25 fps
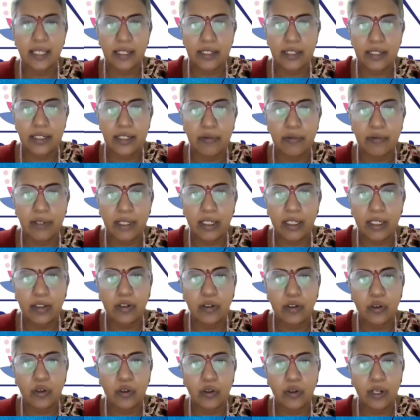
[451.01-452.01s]
essential
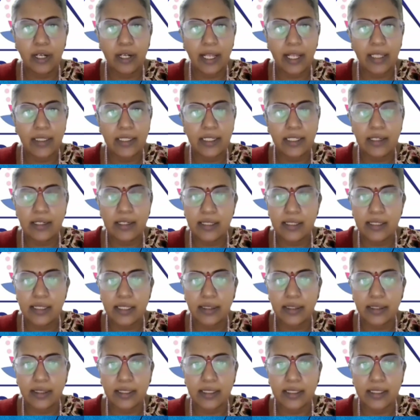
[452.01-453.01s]
for collagen
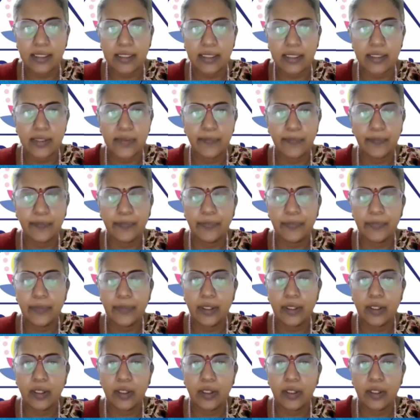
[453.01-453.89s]
synthesis.